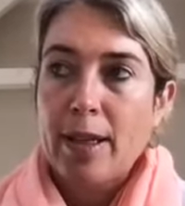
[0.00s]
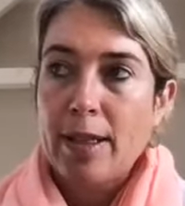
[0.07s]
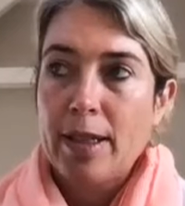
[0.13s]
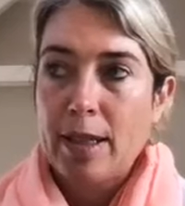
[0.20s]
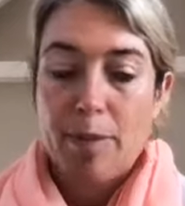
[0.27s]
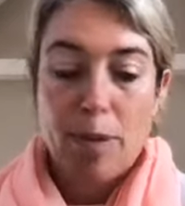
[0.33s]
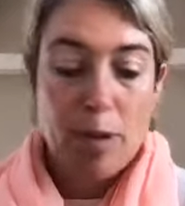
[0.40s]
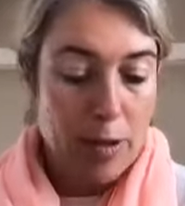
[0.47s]

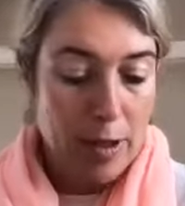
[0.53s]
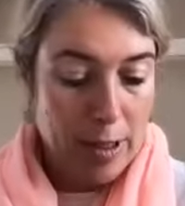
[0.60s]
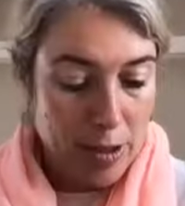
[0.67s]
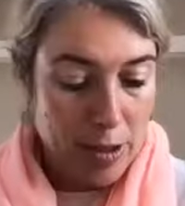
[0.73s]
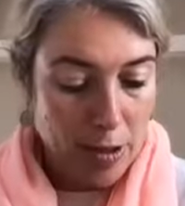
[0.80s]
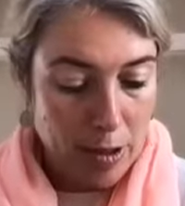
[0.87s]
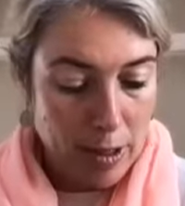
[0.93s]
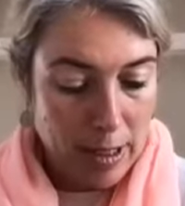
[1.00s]
Deep Blue
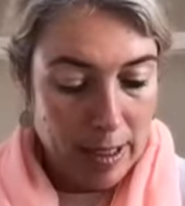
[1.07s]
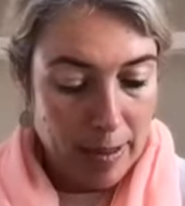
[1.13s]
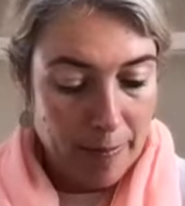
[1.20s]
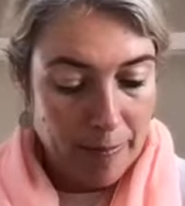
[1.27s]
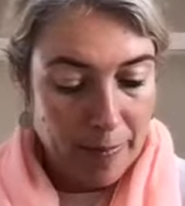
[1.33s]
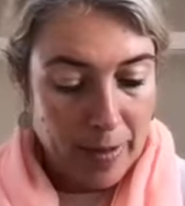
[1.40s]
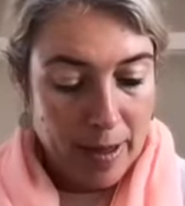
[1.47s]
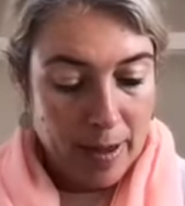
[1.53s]
internally.
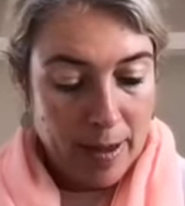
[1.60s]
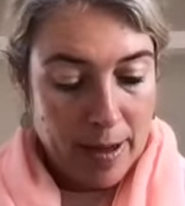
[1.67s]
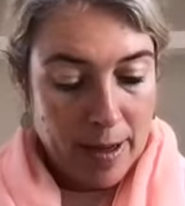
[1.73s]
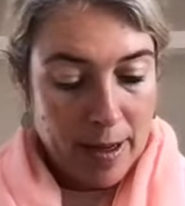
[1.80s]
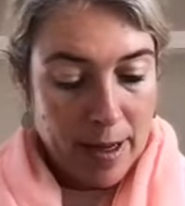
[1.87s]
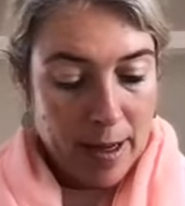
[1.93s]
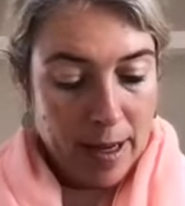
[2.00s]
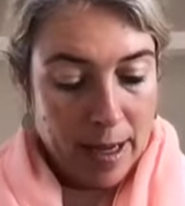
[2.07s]

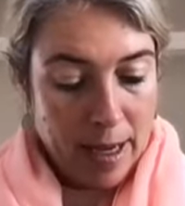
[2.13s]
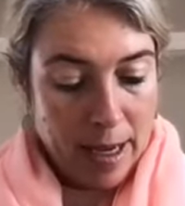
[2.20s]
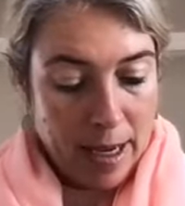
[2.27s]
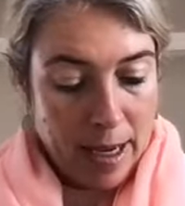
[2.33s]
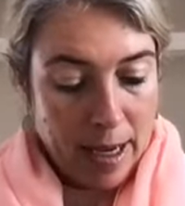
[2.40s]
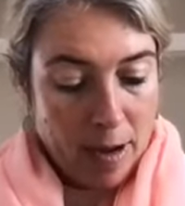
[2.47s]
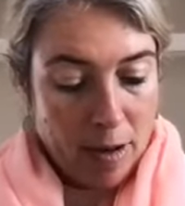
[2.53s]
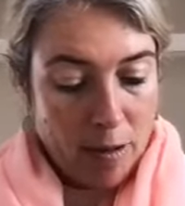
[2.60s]

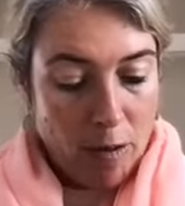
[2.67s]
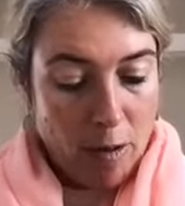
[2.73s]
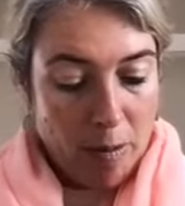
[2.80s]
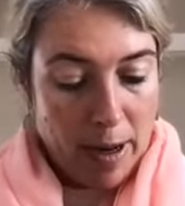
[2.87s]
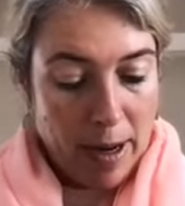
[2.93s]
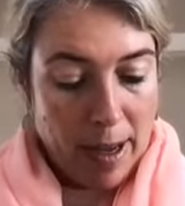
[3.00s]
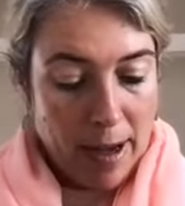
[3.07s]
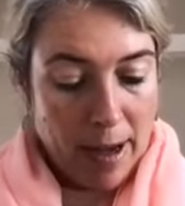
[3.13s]

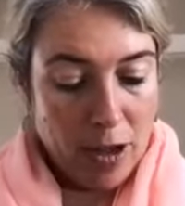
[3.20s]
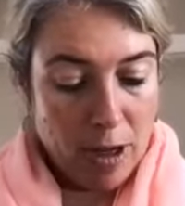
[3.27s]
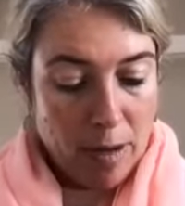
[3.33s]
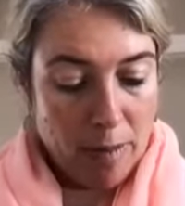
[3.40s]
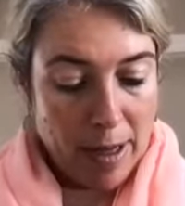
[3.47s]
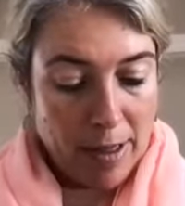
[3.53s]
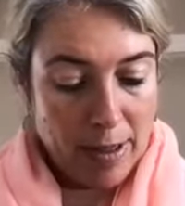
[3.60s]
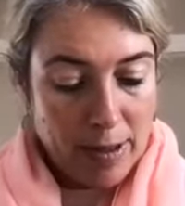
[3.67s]
Whiplash
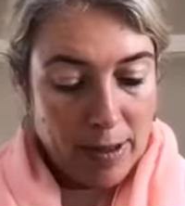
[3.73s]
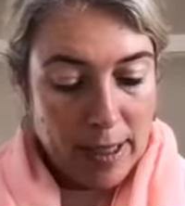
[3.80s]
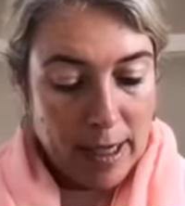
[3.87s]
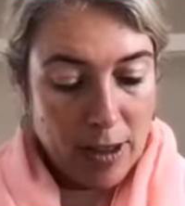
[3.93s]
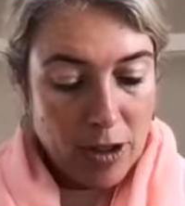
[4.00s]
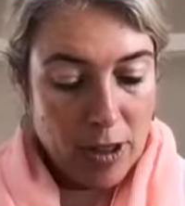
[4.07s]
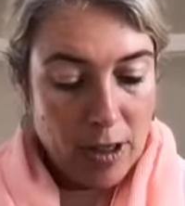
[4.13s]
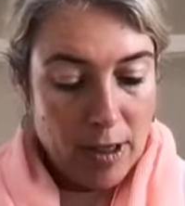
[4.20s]
and muscle
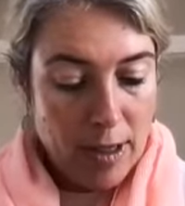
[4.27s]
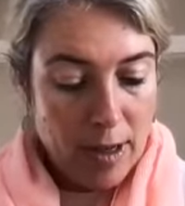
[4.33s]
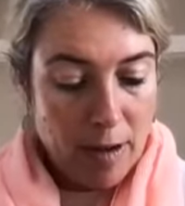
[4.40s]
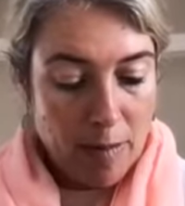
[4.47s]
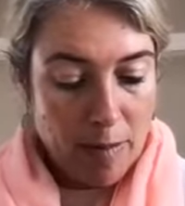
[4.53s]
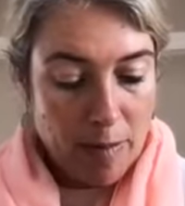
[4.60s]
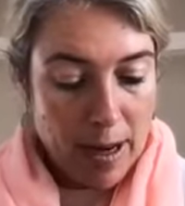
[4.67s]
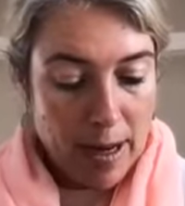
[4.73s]
tension
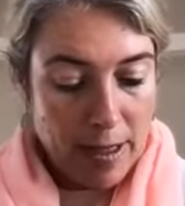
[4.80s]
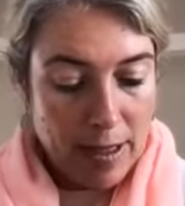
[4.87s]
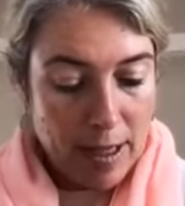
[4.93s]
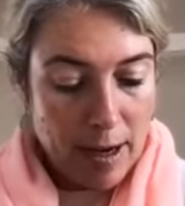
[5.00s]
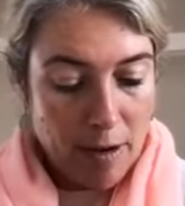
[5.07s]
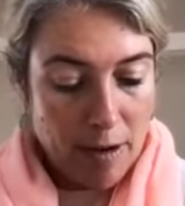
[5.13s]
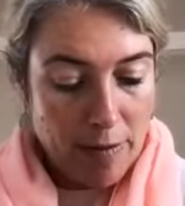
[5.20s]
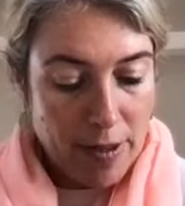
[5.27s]
apply to the
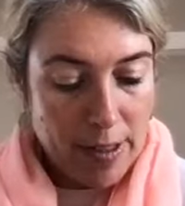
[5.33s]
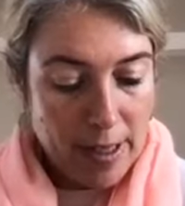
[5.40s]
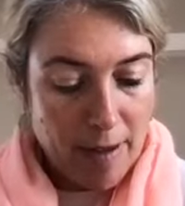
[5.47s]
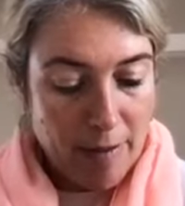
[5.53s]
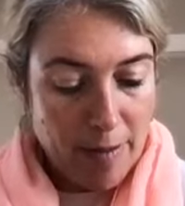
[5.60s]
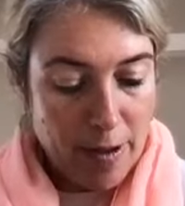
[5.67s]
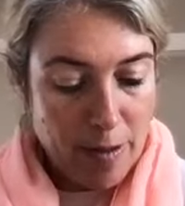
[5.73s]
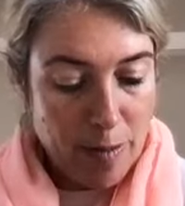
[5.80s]
area of
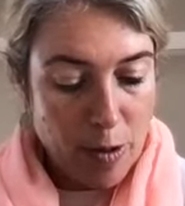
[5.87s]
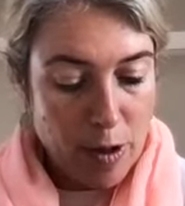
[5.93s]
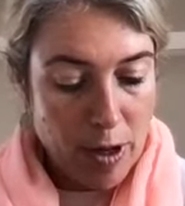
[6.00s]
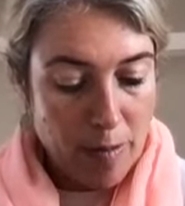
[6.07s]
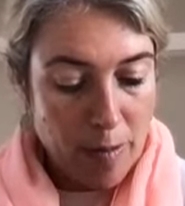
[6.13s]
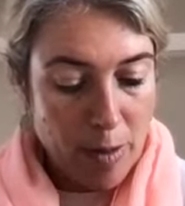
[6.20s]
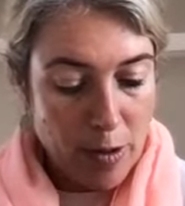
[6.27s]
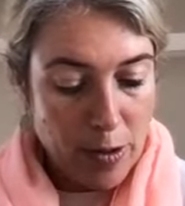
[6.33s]
discomfort, pre
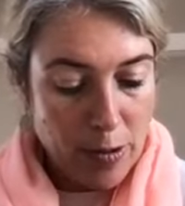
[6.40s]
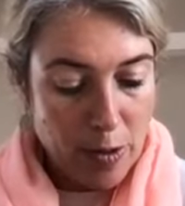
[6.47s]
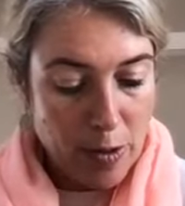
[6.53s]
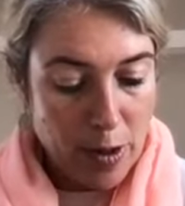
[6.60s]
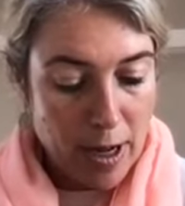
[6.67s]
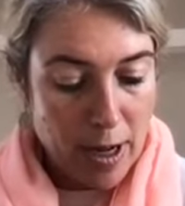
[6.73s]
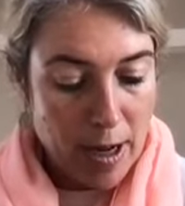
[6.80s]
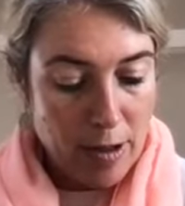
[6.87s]
and post
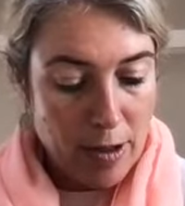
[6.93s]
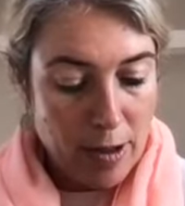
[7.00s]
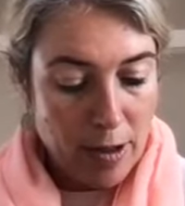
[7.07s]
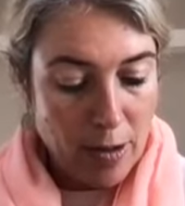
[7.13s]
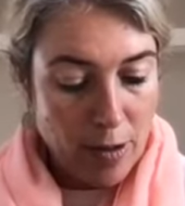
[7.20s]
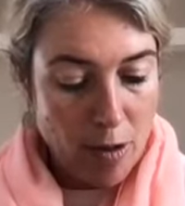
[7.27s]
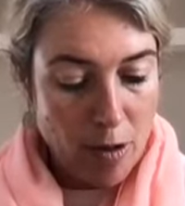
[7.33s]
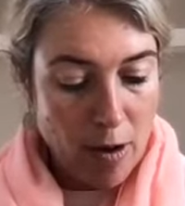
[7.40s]
workout,
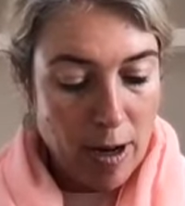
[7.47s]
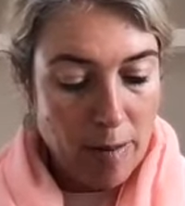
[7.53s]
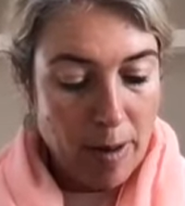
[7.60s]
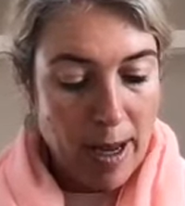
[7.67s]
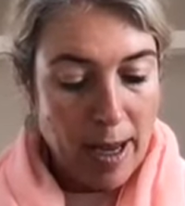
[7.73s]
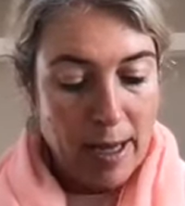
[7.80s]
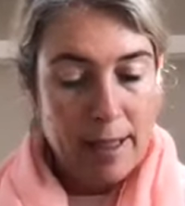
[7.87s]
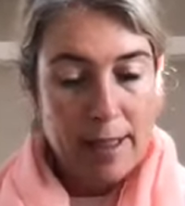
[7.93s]
growing
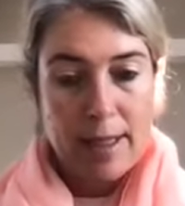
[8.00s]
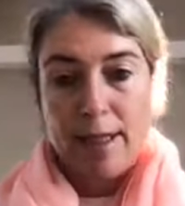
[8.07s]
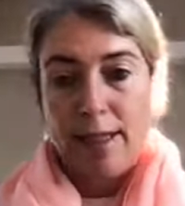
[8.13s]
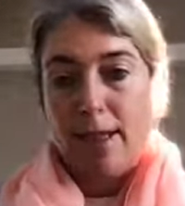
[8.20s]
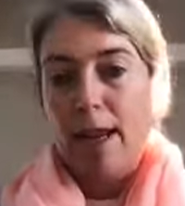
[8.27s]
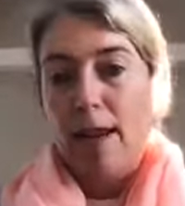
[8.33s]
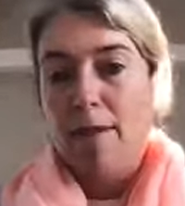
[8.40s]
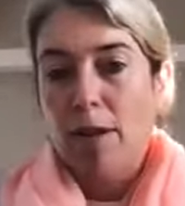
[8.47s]
pains. It's
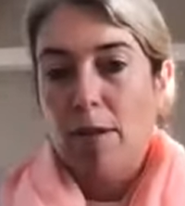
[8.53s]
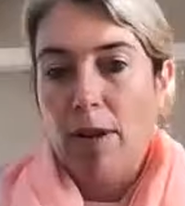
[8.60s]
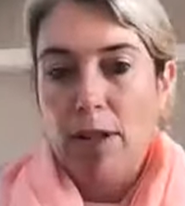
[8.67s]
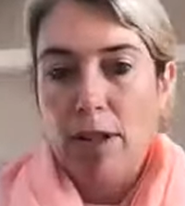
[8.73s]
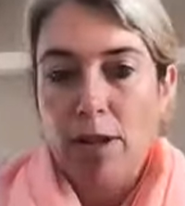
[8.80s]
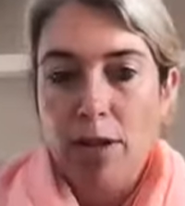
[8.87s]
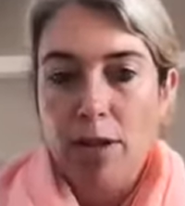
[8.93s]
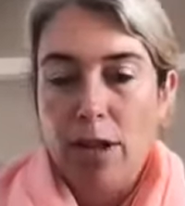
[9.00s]
a lovely one
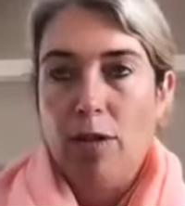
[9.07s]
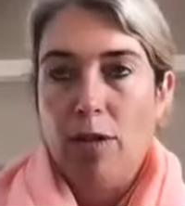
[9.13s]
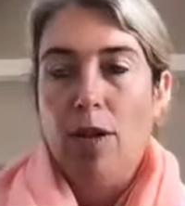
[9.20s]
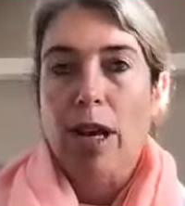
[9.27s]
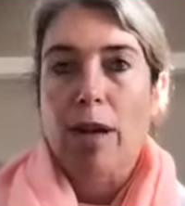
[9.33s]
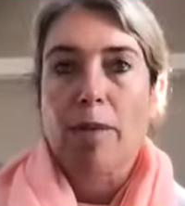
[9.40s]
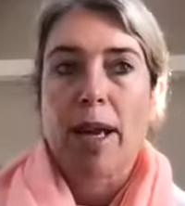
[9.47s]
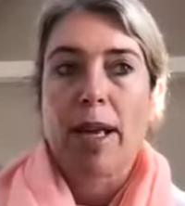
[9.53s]
to use on
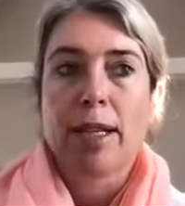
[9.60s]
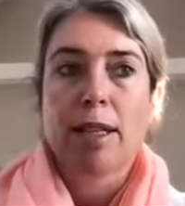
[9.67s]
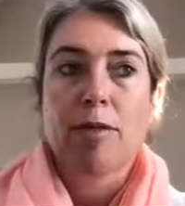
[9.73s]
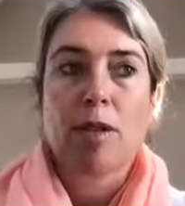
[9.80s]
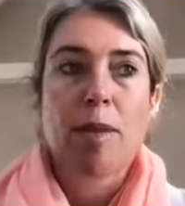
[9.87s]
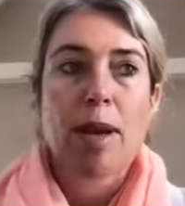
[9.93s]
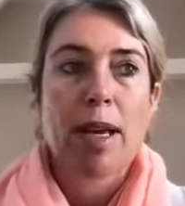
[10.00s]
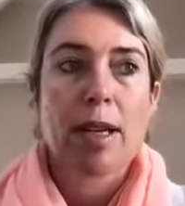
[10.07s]
growing pains, and
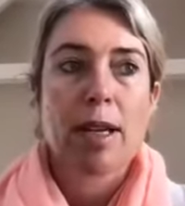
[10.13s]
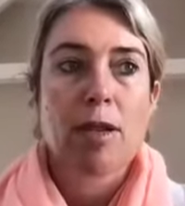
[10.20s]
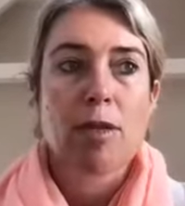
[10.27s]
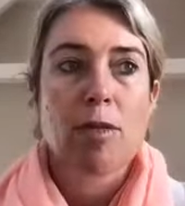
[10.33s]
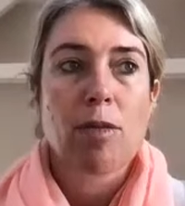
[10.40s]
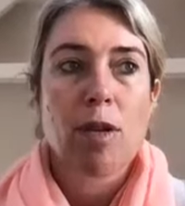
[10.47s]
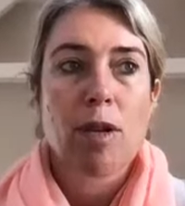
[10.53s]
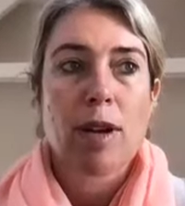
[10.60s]
we make a
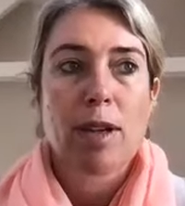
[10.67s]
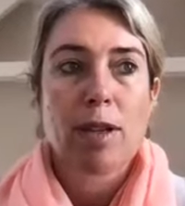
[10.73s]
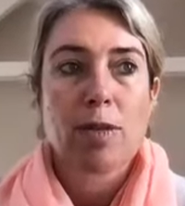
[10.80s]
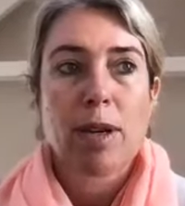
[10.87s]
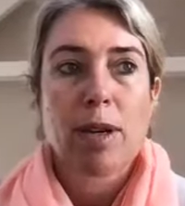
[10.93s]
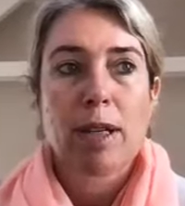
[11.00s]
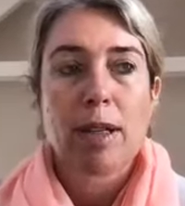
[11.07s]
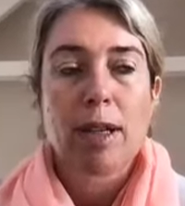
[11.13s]
little roller as
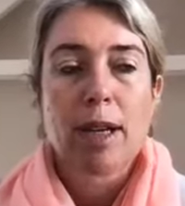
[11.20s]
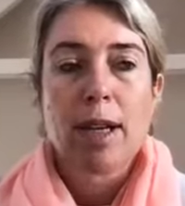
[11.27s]
well,